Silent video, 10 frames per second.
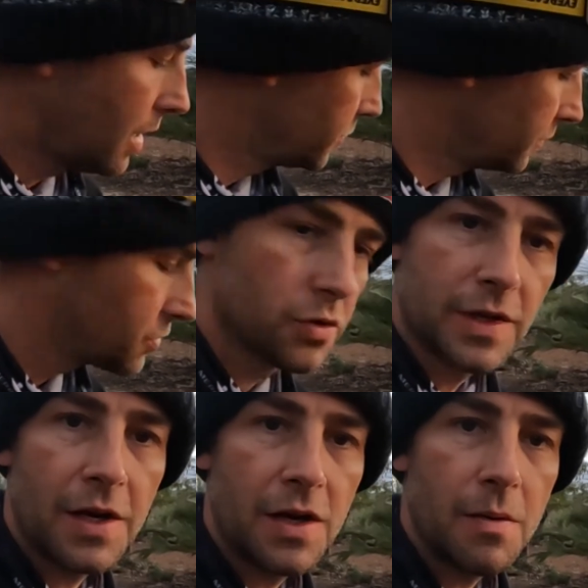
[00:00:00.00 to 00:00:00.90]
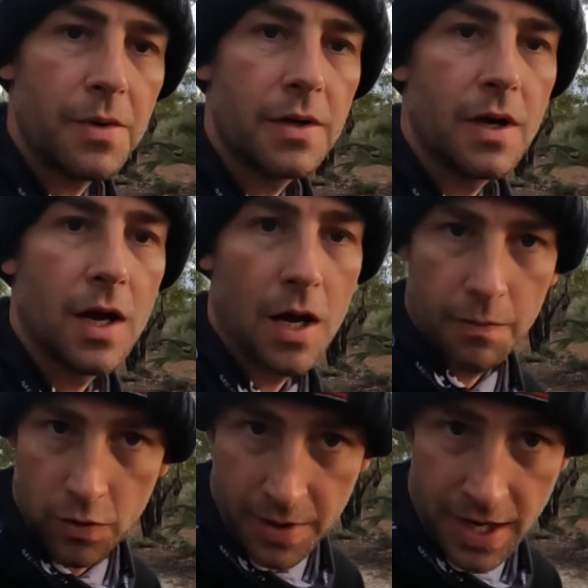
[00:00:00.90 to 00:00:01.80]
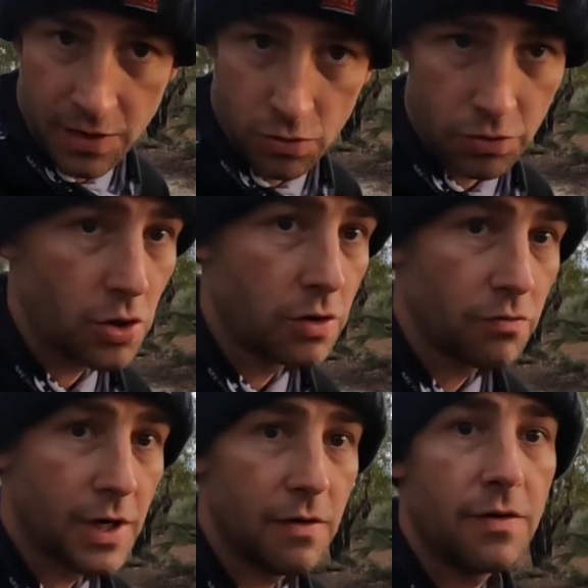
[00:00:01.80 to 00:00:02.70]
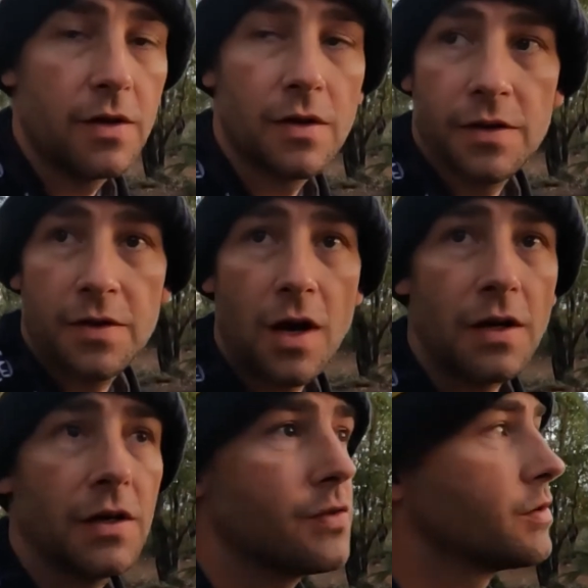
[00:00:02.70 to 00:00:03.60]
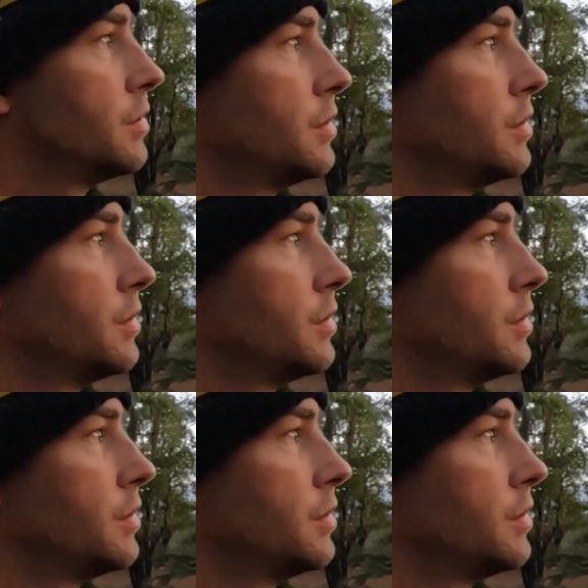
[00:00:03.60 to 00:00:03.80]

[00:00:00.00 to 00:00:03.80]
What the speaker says: So let's cook that up. I've got my head torch on ready for the darkness.